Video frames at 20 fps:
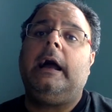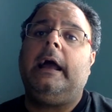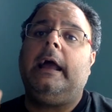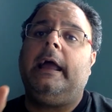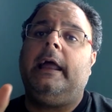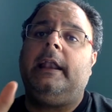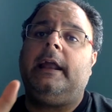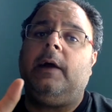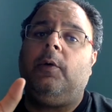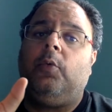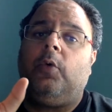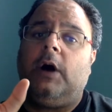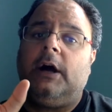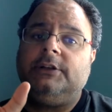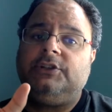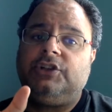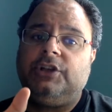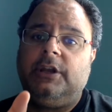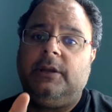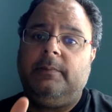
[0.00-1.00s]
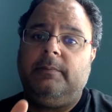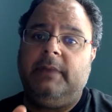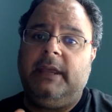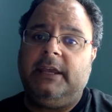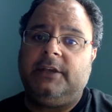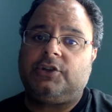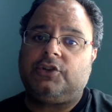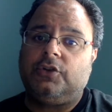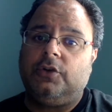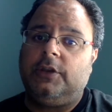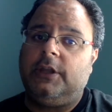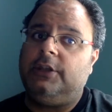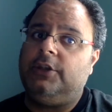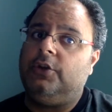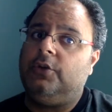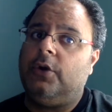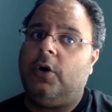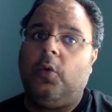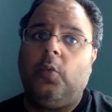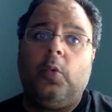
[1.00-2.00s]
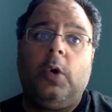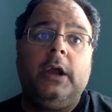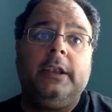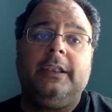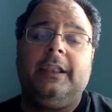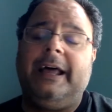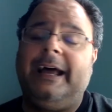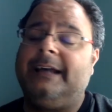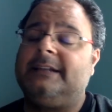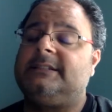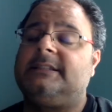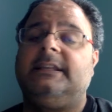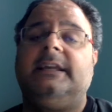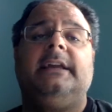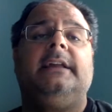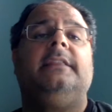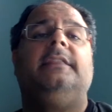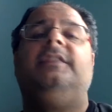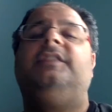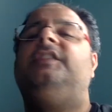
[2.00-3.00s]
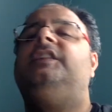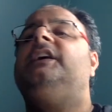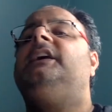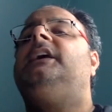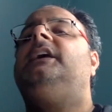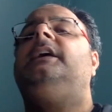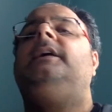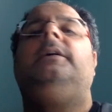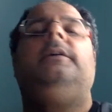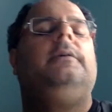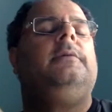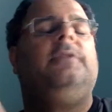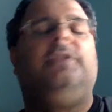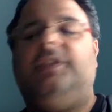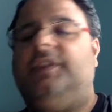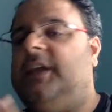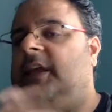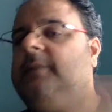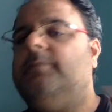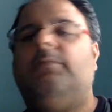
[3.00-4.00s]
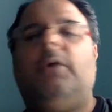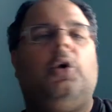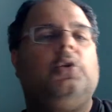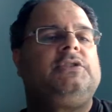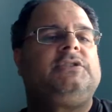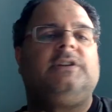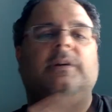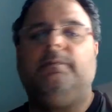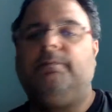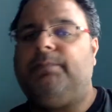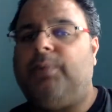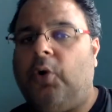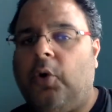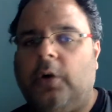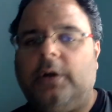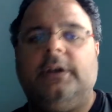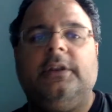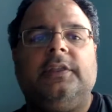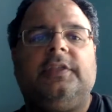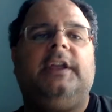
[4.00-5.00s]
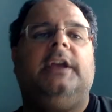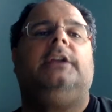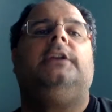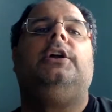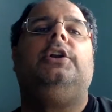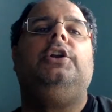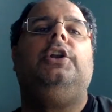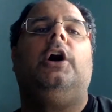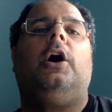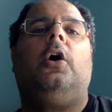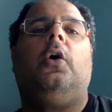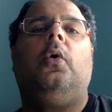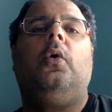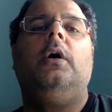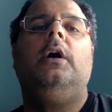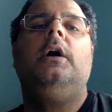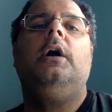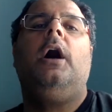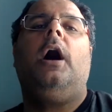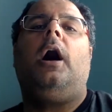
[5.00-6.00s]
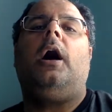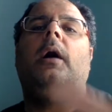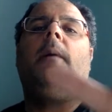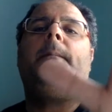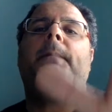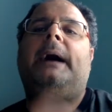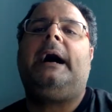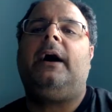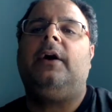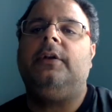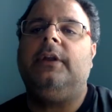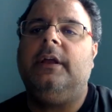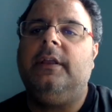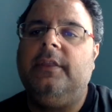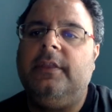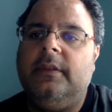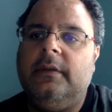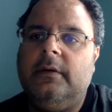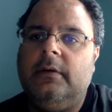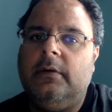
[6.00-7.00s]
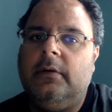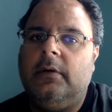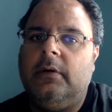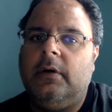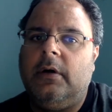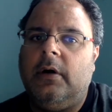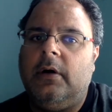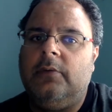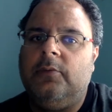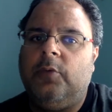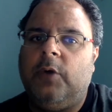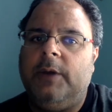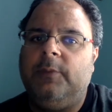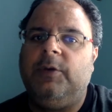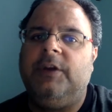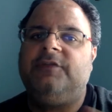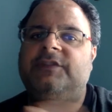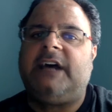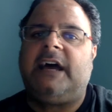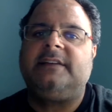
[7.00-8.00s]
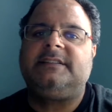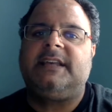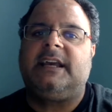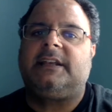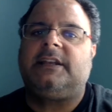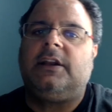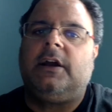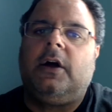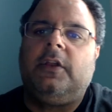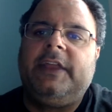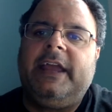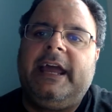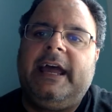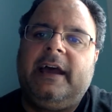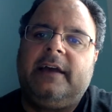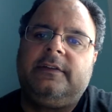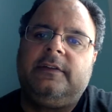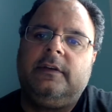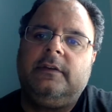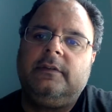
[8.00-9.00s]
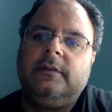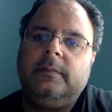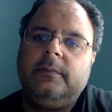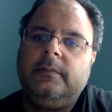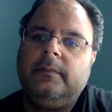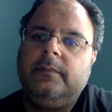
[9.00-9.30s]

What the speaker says: And I want you to make sure that you know one last thing. The most important thing to know about when we've dissected all the axes.